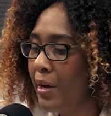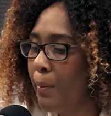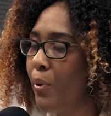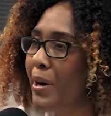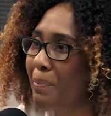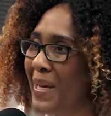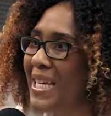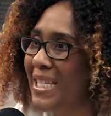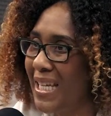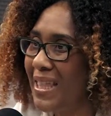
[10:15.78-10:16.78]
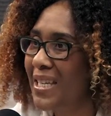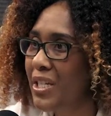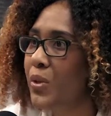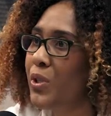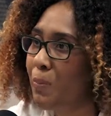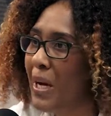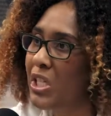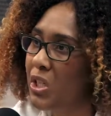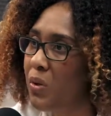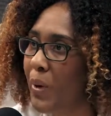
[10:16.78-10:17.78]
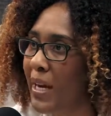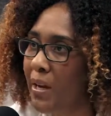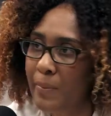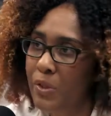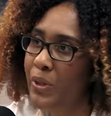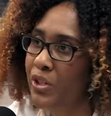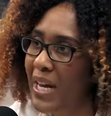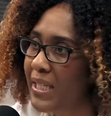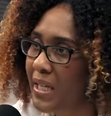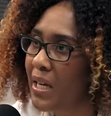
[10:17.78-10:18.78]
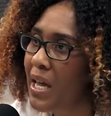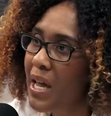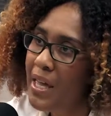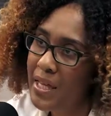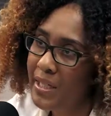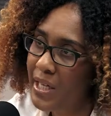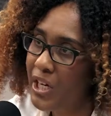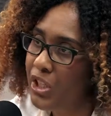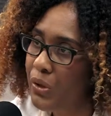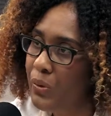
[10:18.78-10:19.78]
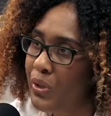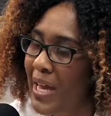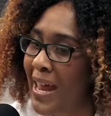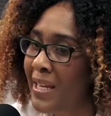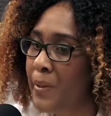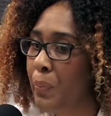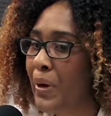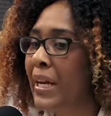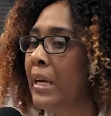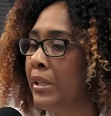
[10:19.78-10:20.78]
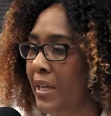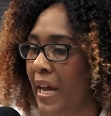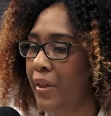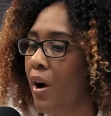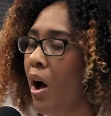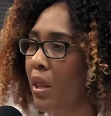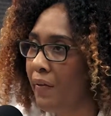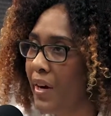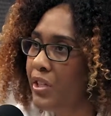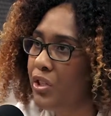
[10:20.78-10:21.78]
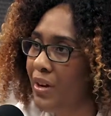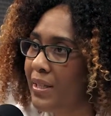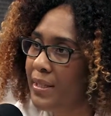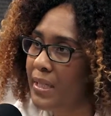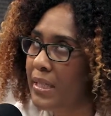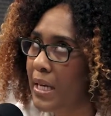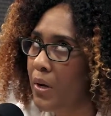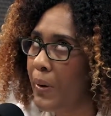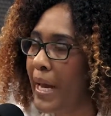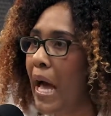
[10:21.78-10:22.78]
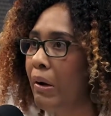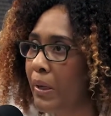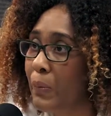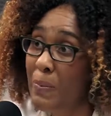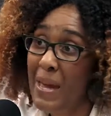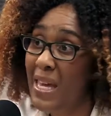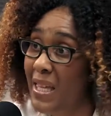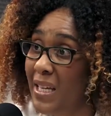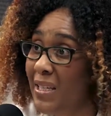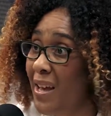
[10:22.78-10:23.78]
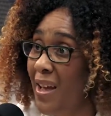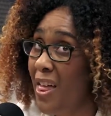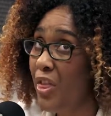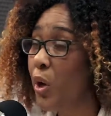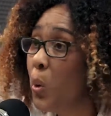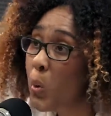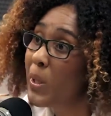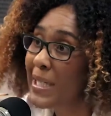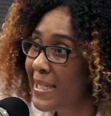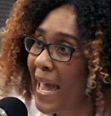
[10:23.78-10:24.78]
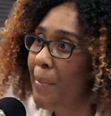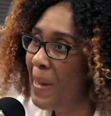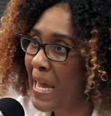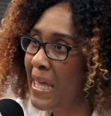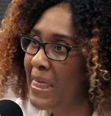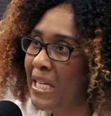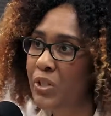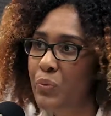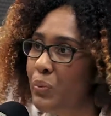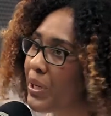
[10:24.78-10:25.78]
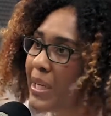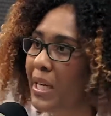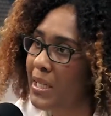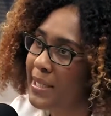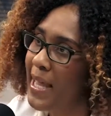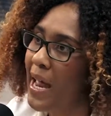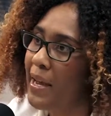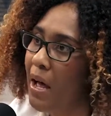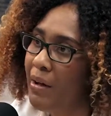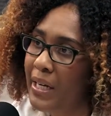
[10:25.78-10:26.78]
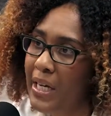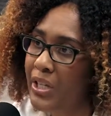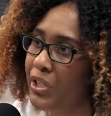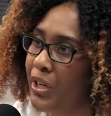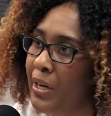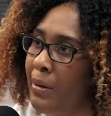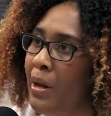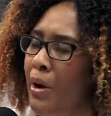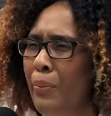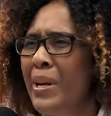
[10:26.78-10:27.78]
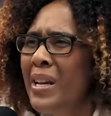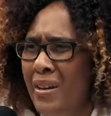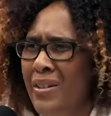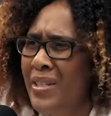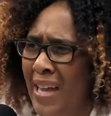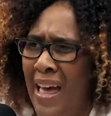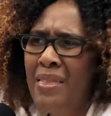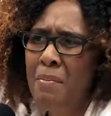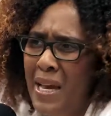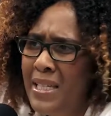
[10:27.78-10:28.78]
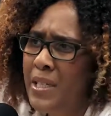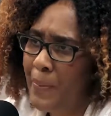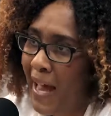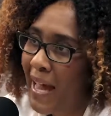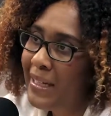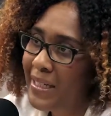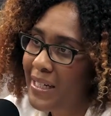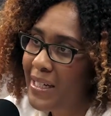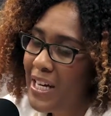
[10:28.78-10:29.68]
an important piece in this huge puzzle when it comes to addressing these issues. And it's bringing together all of our strengths and saying, okay, how can we make this the coolest campaign that's really going to stand out, and kids are going to really understand the message behind it.